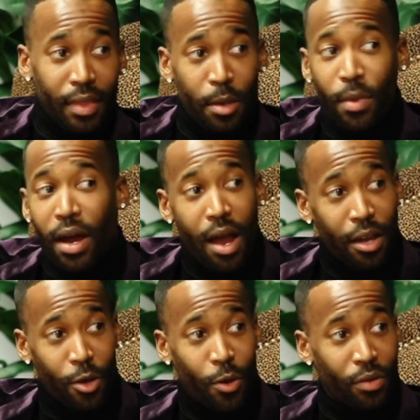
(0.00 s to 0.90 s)
but I
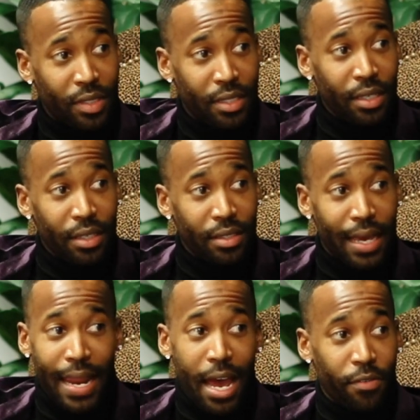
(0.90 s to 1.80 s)
can go overseas
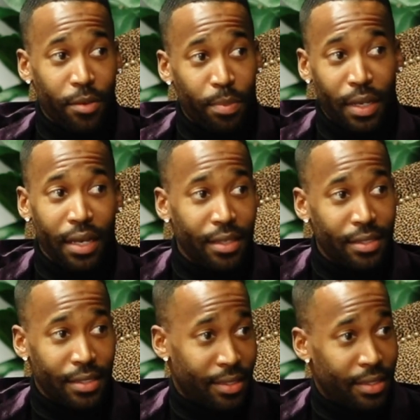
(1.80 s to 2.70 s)
and I have a place
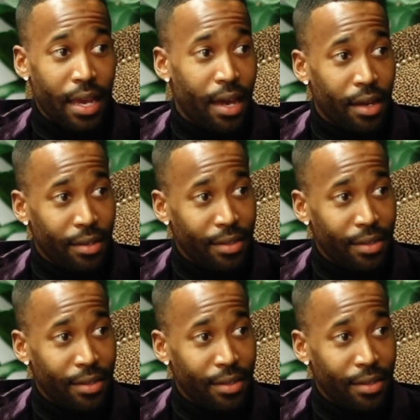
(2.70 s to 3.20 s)
to stay at.